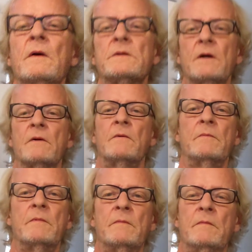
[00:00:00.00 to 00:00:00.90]

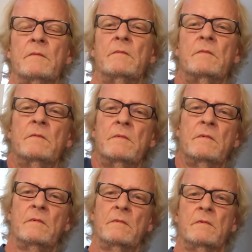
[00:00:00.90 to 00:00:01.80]
So,
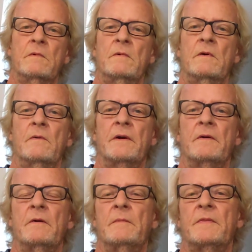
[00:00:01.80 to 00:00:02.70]
going
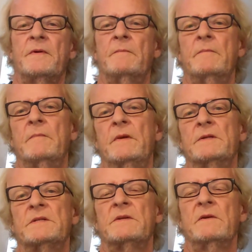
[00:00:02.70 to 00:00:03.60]
on with the
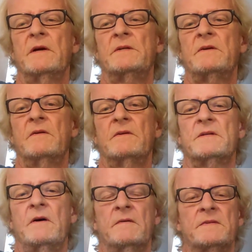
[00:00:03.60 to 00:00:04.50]
installation of the
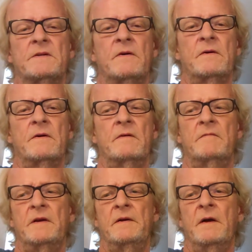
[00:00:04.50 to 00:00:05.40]
SoftStart
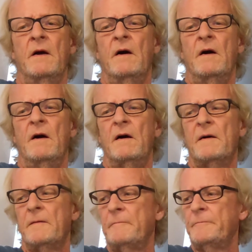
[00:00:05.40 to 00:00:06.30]
RV,
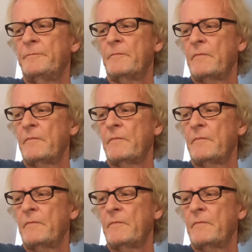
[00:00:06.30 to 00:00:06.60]
um,